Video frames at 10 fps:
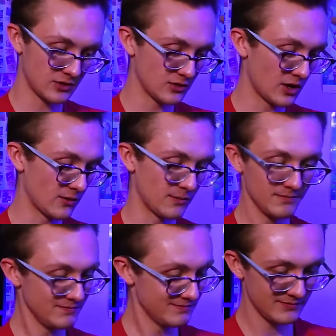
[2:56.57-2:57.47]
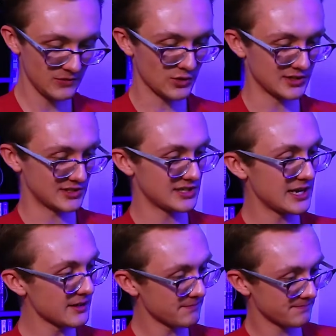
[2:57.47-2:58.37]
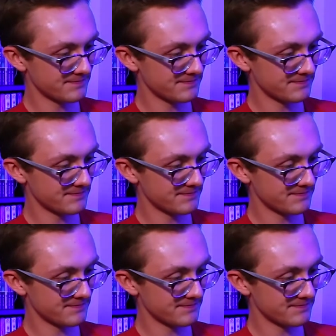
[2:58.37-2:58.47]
you know, you can see it,